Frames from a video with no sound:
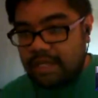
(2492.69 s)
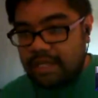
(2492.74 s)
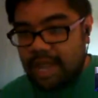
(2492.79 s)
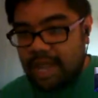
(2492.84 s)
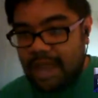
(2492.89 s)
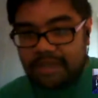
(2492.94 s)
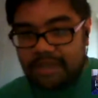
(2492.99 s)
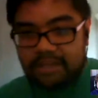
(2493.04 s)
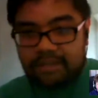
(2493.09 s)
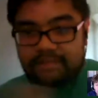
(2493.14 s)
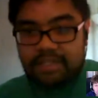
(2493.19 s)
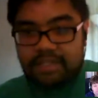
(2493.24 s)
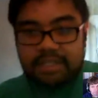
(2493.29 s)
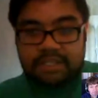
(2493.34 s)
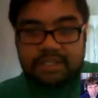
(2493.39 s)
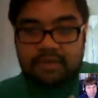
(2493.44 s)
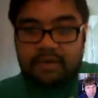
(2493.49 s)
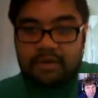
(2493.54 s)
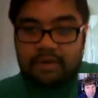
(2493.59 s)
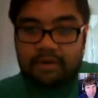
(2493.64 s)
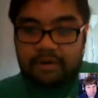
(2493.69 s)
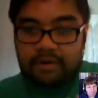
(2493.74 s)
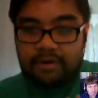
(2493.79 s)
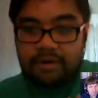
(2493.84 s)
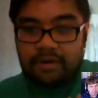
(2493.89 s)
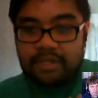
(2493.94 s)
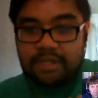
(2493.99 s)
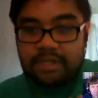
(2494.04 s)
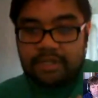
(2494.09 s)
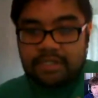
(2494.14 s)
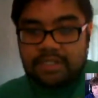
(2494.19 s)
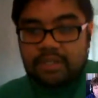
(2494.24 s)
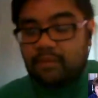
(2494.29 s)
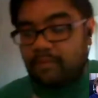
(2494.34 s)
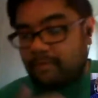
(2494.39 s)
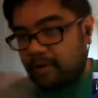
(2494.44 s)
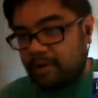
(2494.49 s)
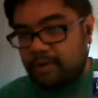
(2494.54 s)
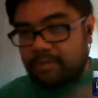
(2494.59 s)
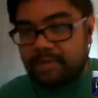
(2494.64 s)
the active sister. So
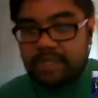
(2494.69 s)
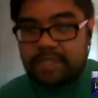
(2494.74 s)
first we'll